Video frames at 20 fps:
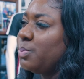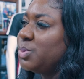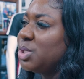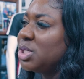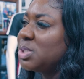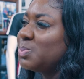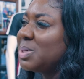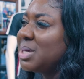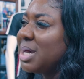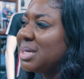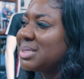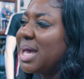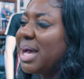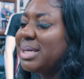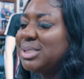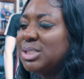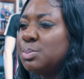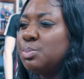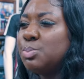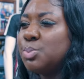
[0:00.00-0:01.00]
just because of
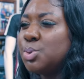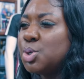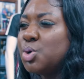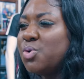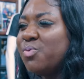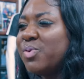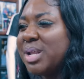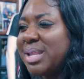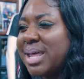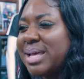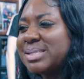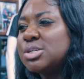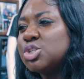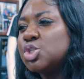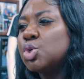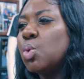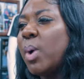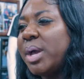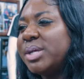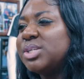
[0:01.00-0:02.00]
how she maneuvered in that
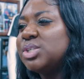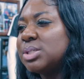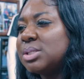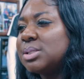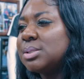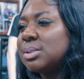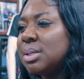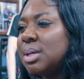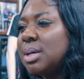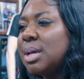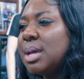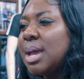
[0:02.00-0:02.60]
situation.